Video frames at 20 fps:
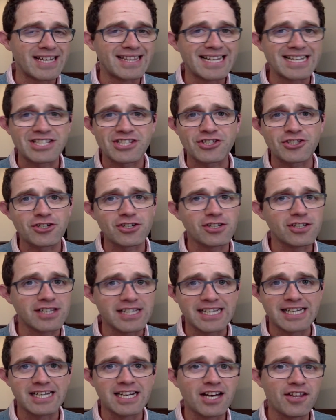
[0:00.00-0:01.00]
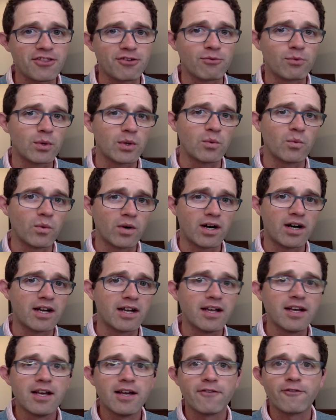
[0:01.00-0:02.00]
and that's certainly nothing we
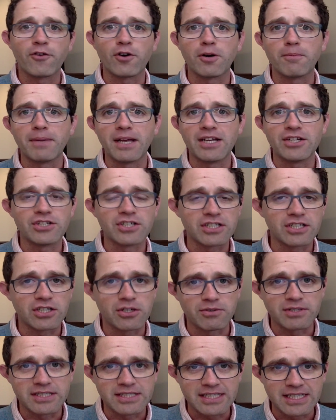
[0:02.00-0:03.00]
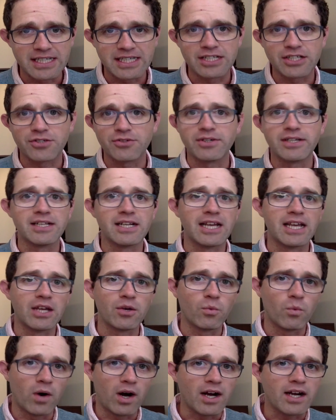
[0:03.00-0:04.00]
want for a patient to withstand doing a
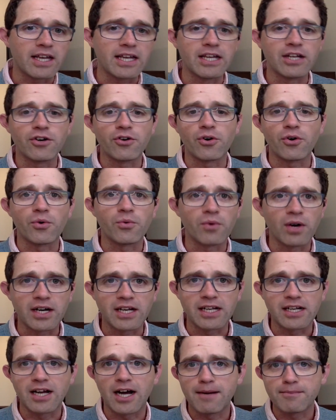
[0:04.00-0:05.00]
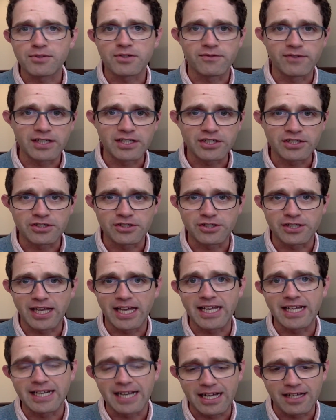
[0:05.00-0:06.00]
walking or running observational
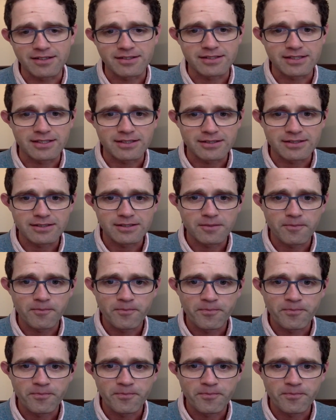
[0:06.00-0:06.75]
gait analysis.